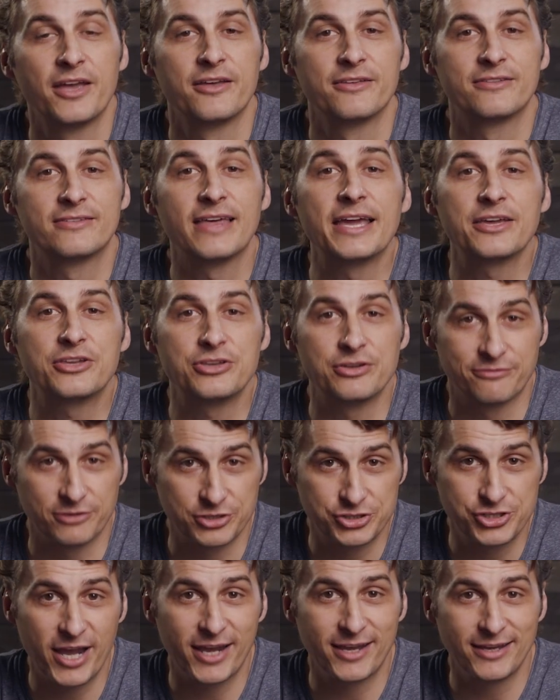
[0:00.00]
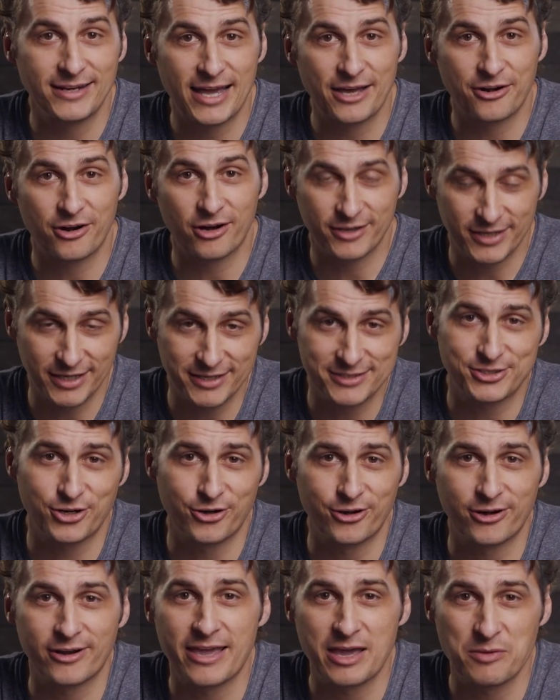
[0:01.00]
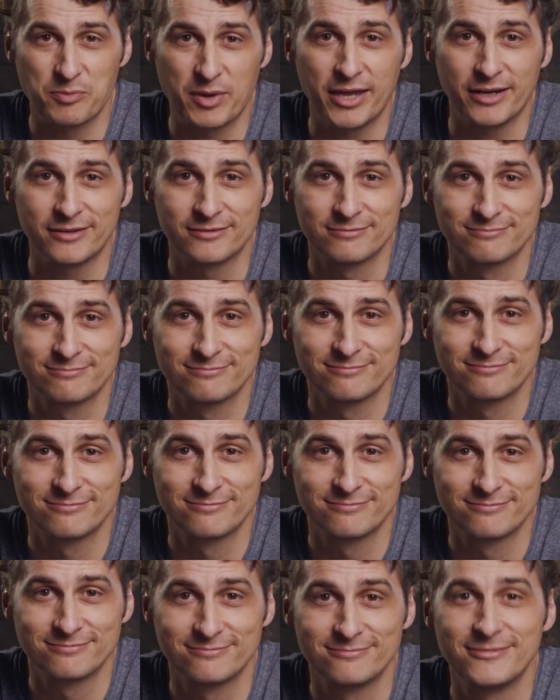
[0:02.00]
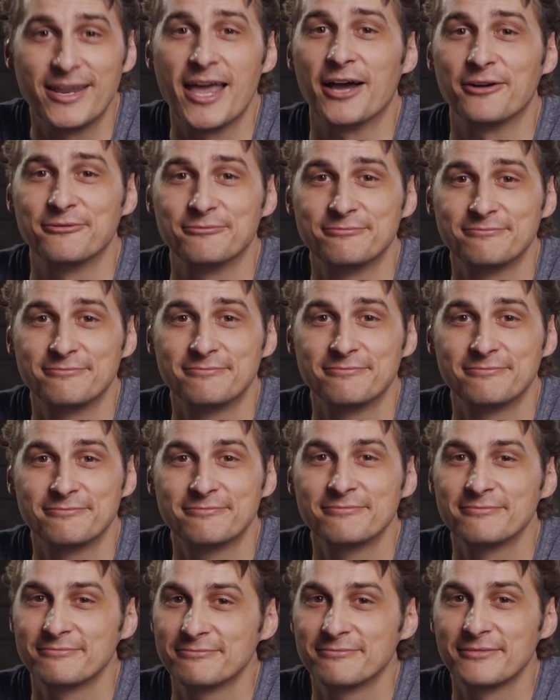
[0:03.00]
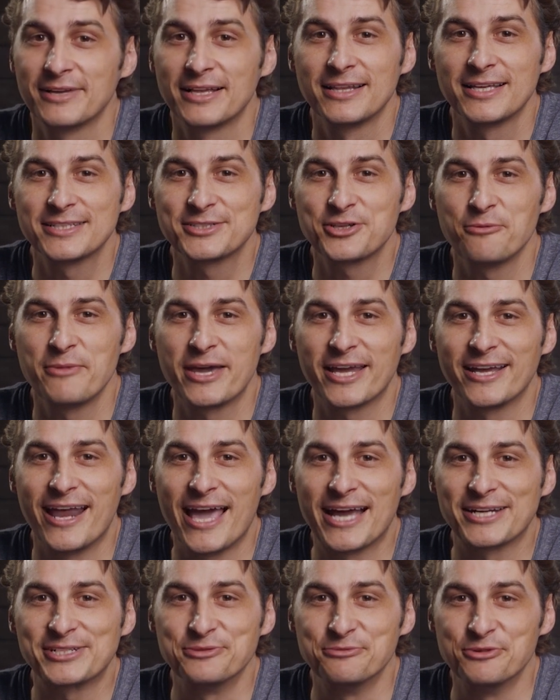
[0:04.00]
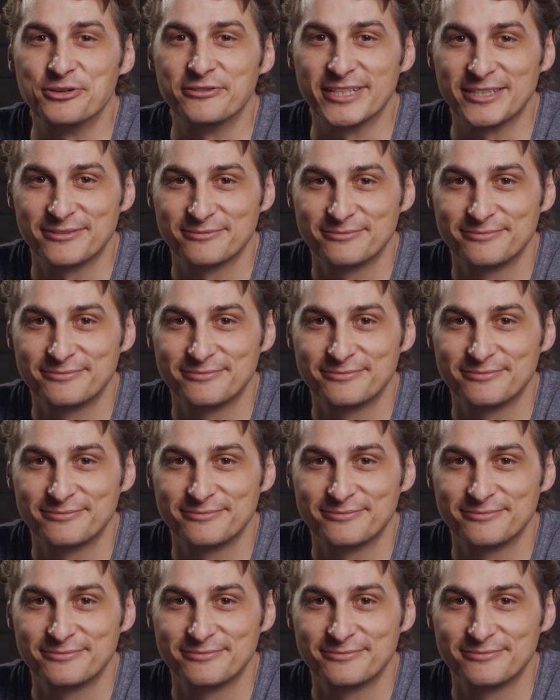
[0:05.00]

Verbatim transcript: Thank you for checking out our Kickstarter campaign. Now, let's go make an action movie.